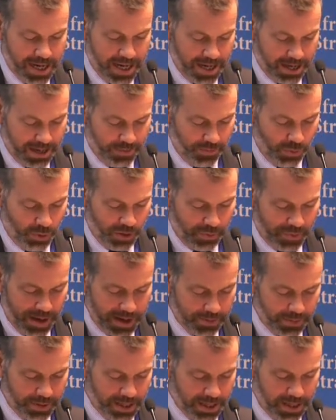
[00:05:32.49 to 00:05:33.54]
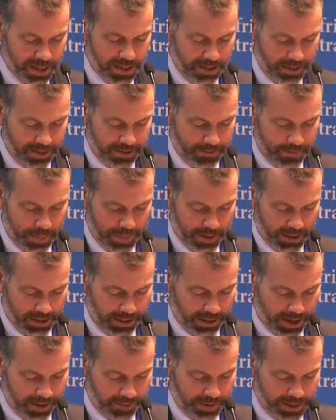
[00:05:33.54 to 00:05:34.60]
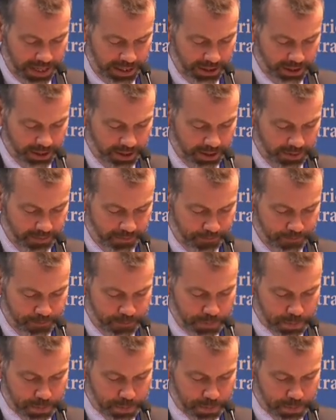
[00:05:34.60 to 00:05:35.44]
Um, or it might be a combination.